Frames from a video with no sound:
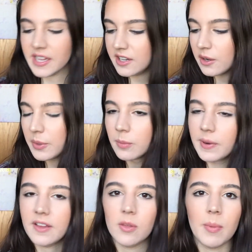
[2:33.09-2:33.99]
and you don't want to
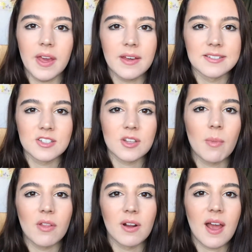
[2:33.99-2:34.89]
break the bank on
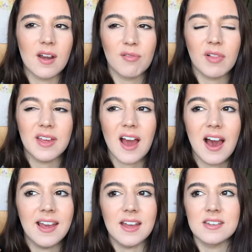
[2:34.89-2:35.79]
some other kind of like
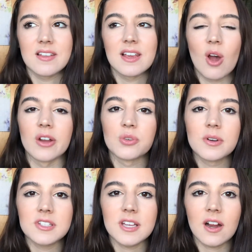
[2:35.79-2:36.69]
high-end like
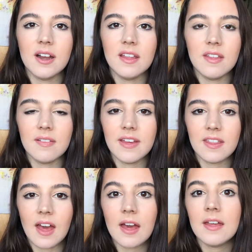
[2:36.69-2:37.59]
contour stick or anything
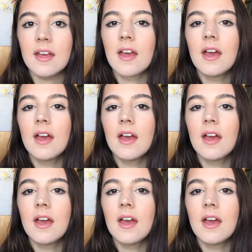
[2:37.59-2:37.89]
like that.